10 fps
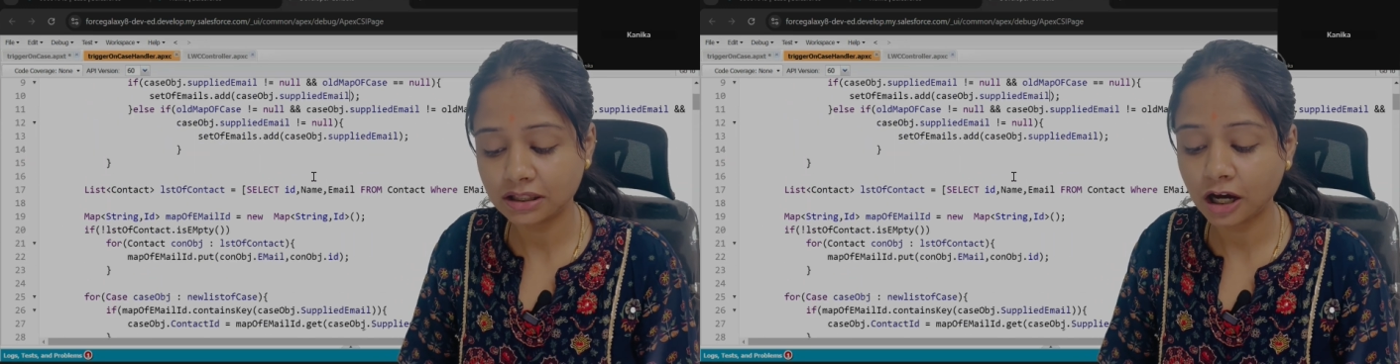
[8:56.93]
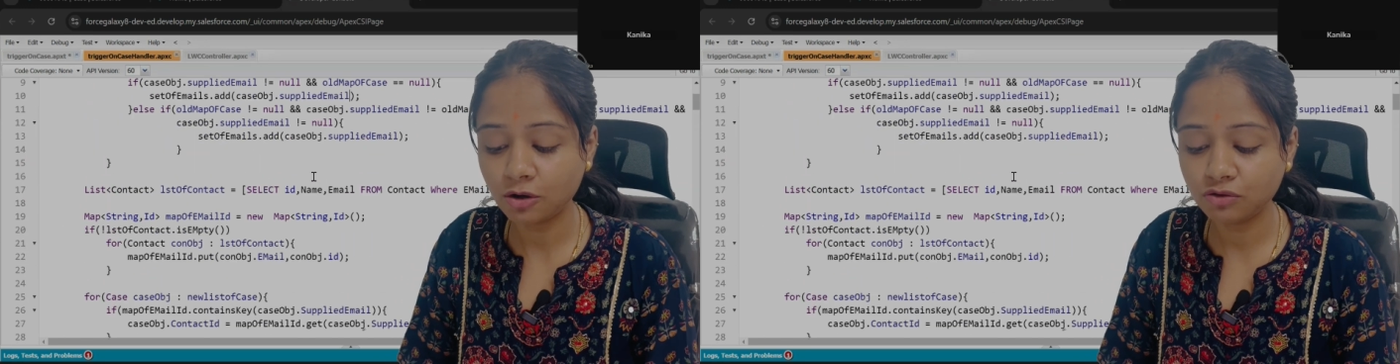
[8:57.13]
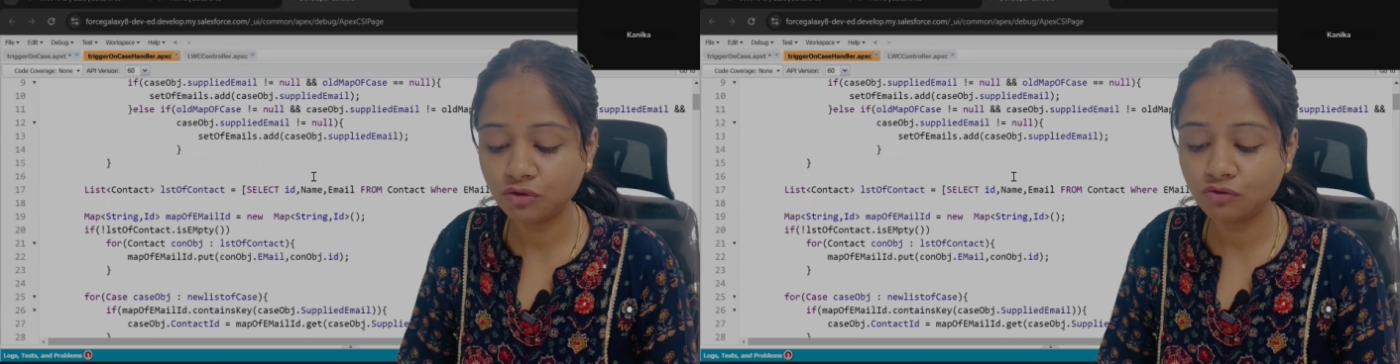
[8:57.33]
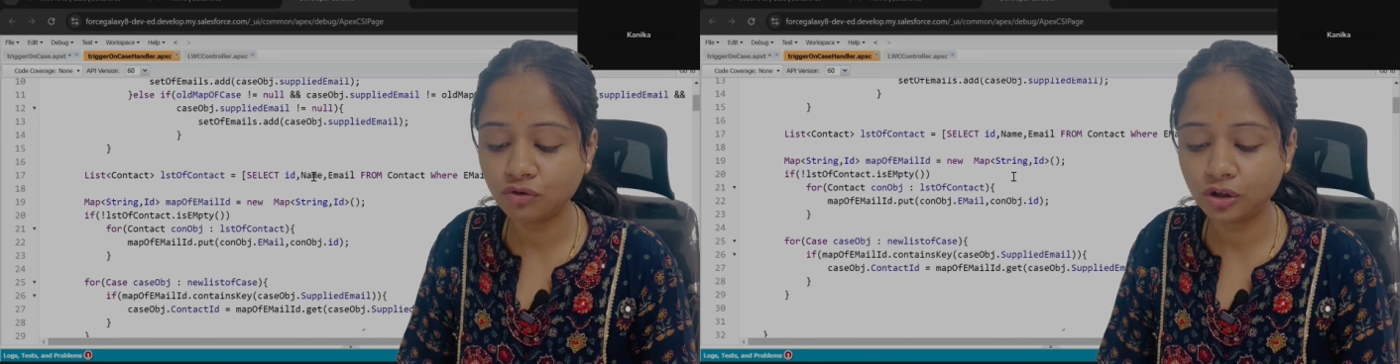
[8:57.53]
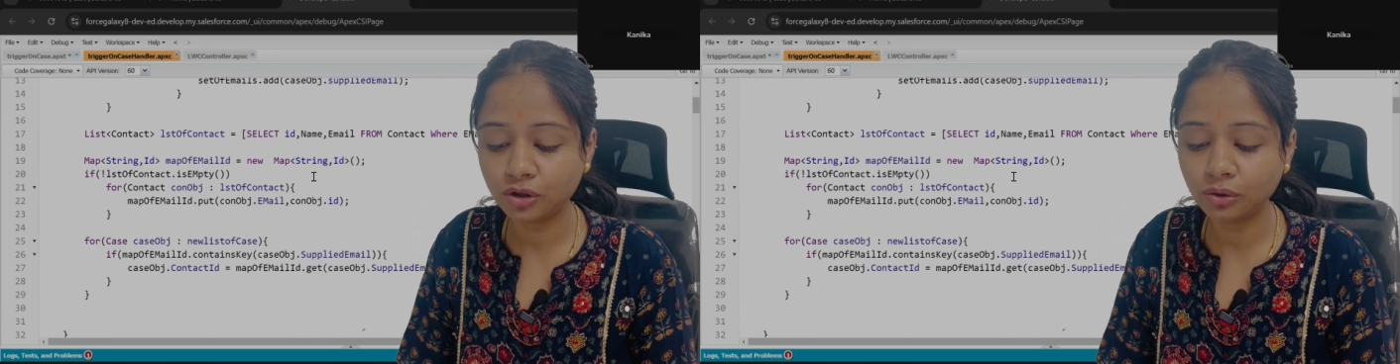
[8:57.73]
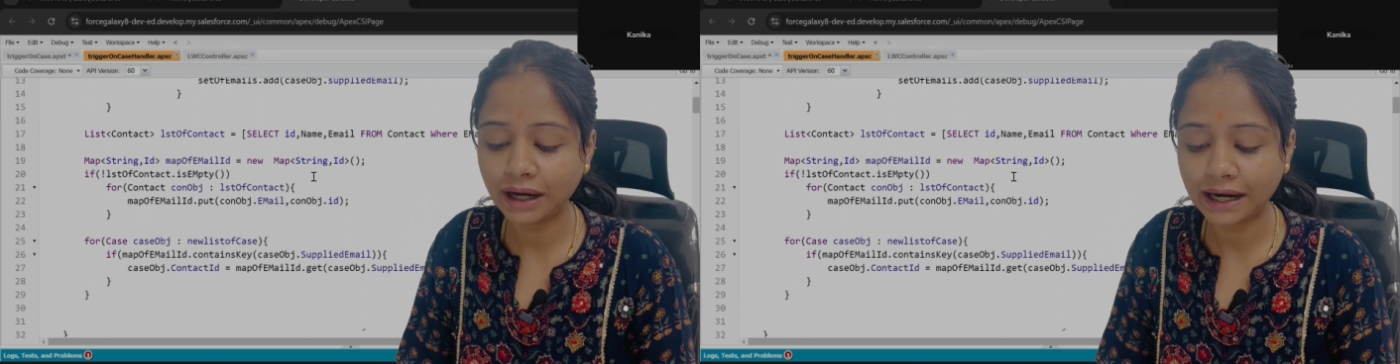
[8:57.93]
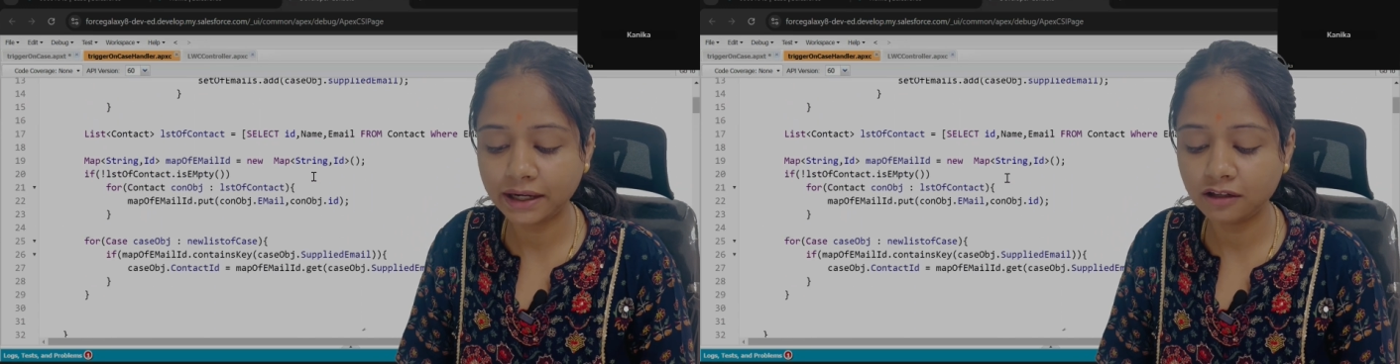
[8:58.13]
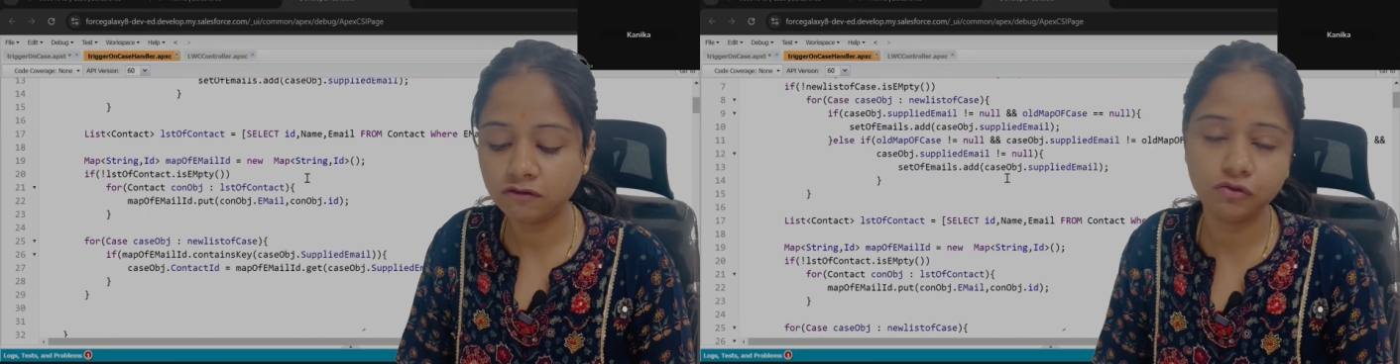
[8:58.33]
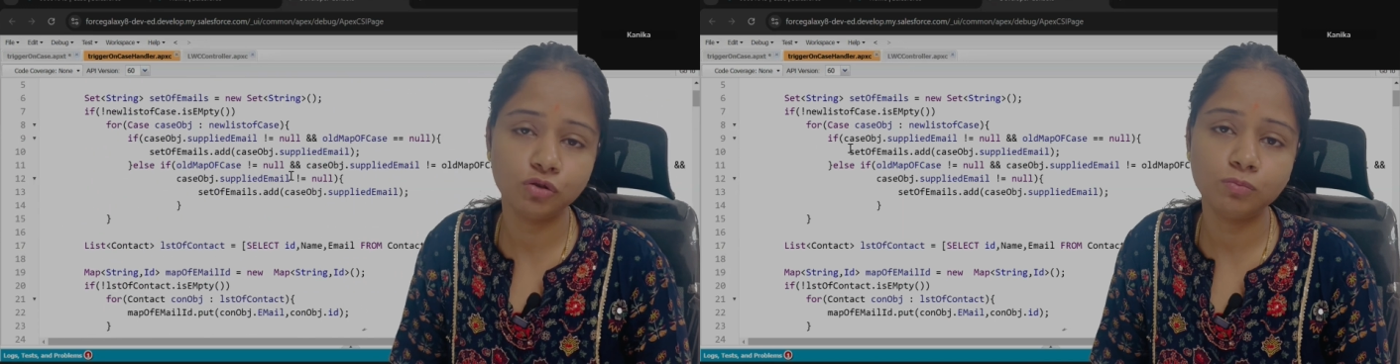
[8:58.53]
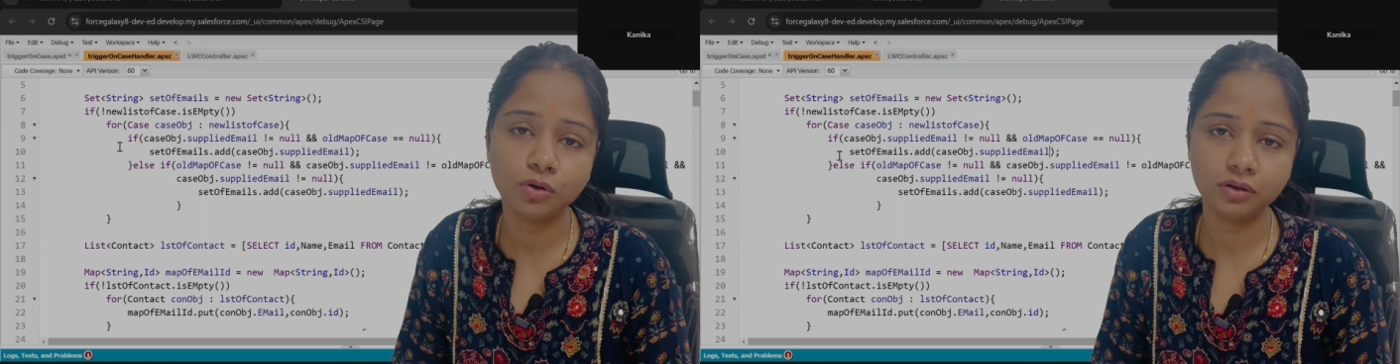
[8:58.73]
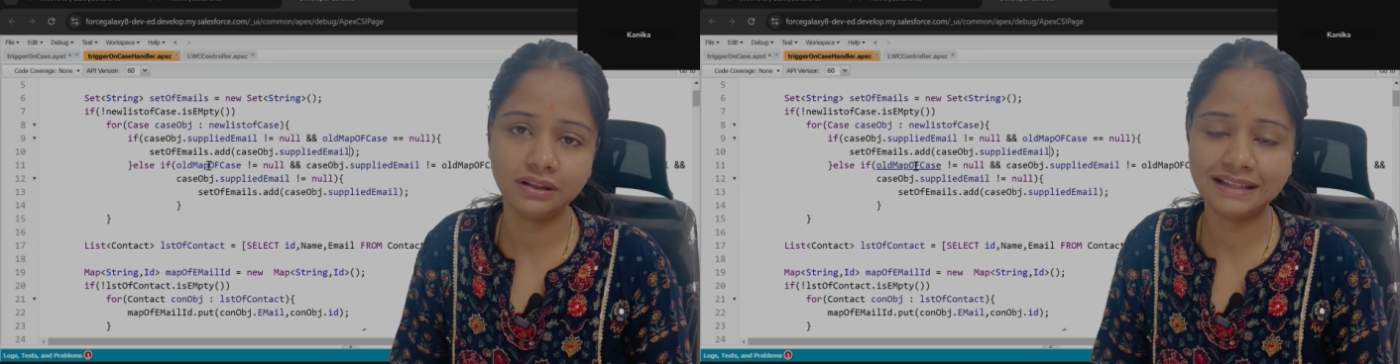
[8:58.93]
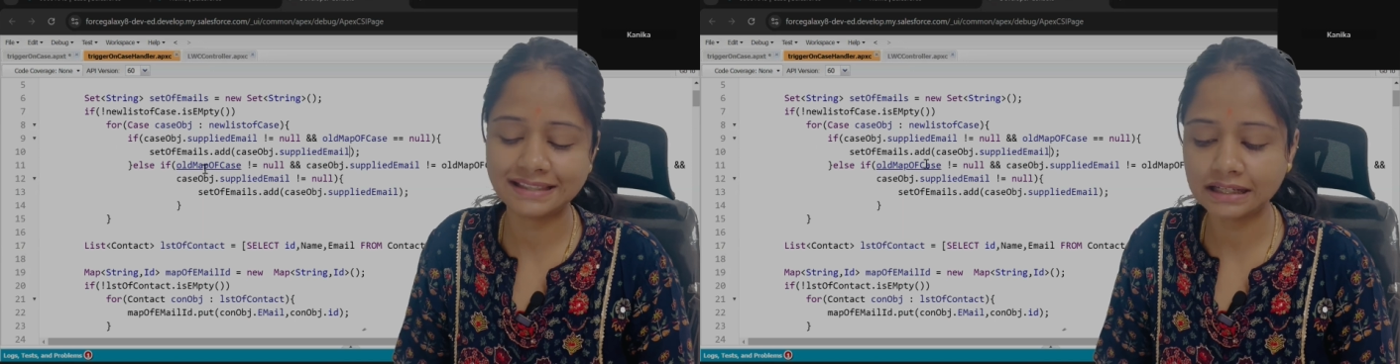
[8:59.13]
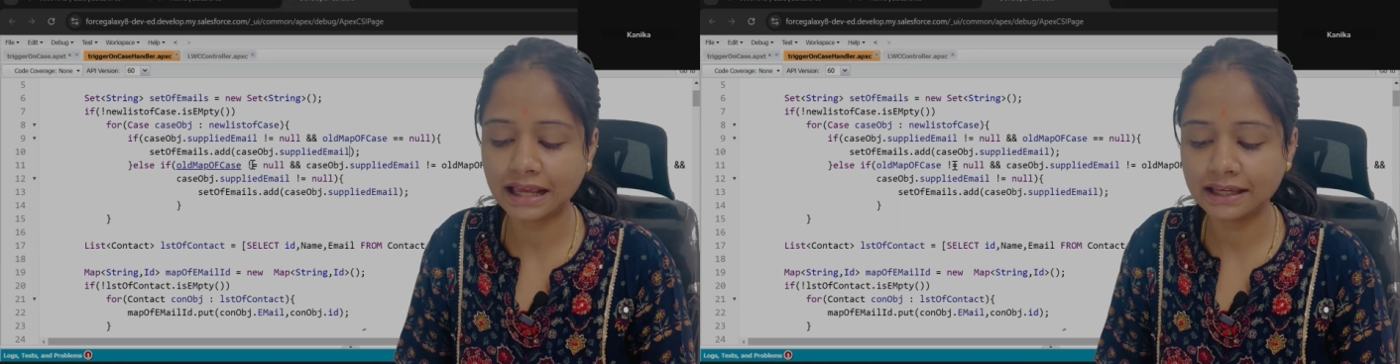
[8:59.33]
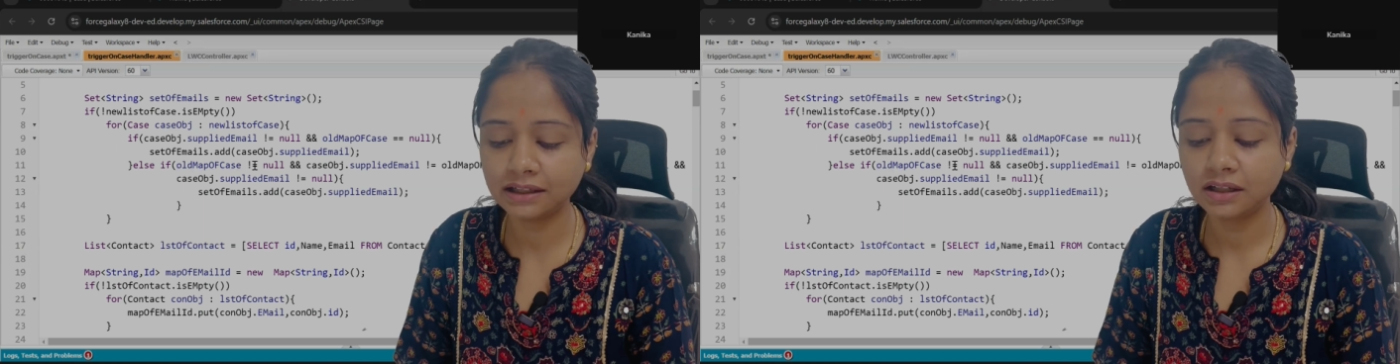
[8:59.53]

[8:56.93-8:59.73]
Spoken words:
Now if you want to handle few more things, like